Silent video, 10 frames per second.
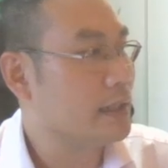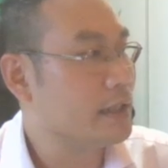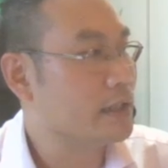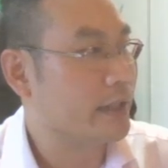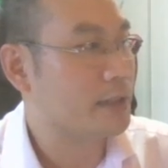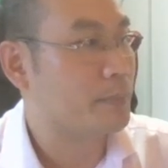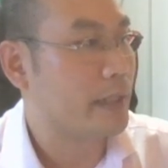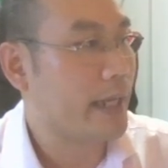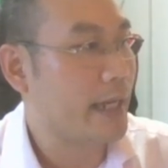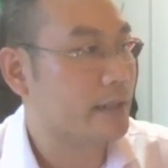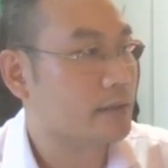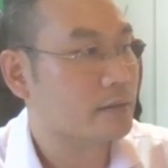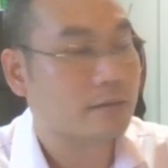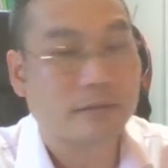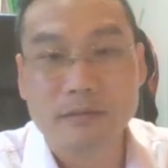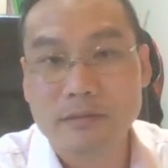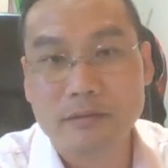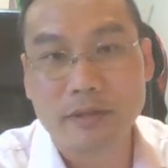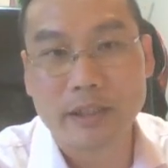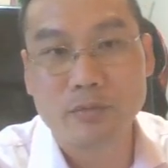list of eggs per hen,
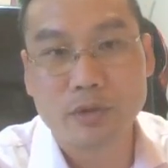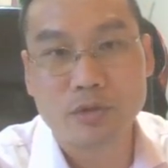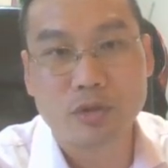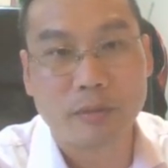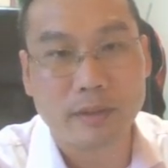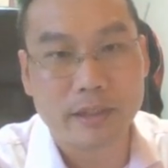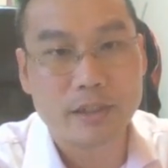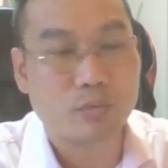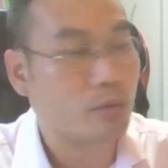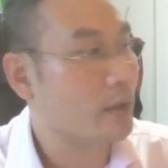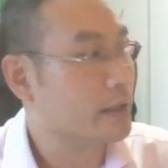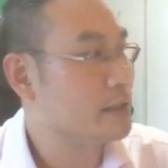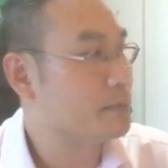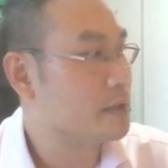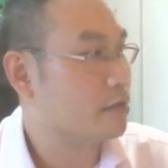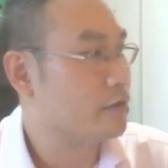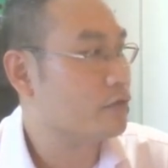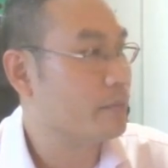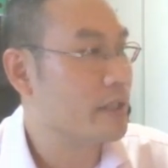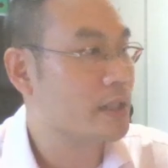right? We also talk about this. We want this piece of
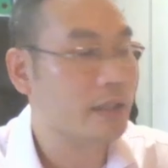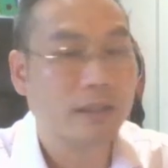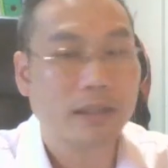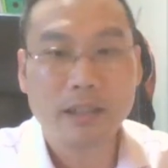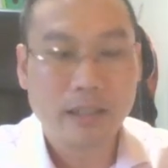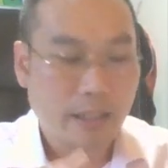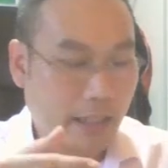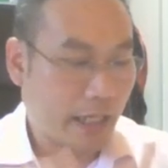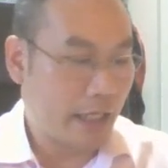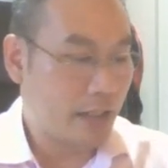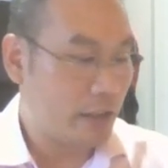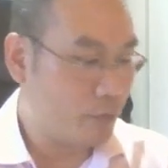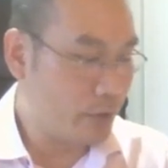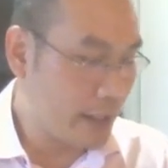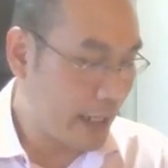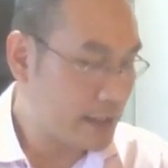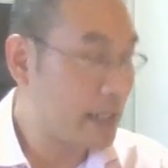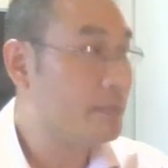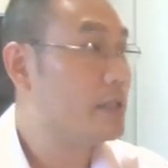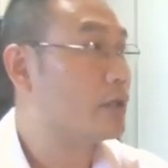information. And if we
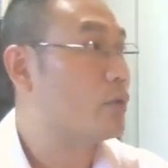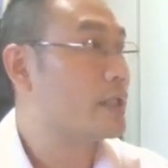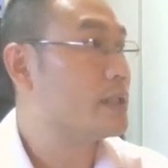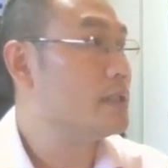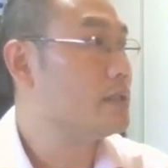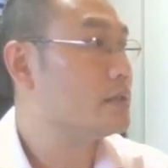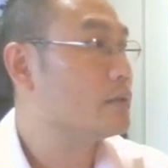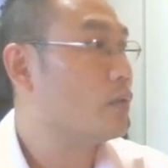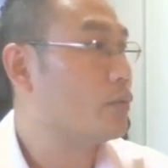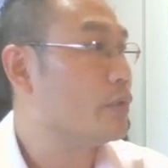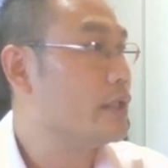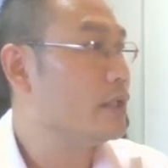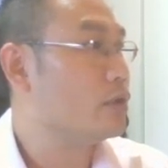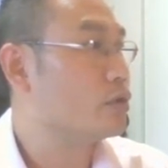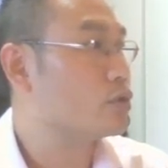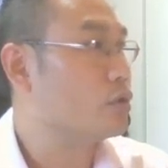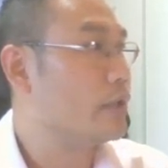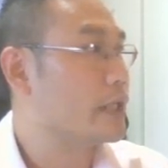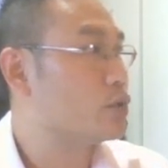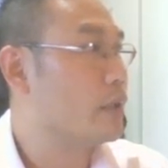examine the question, what we need also as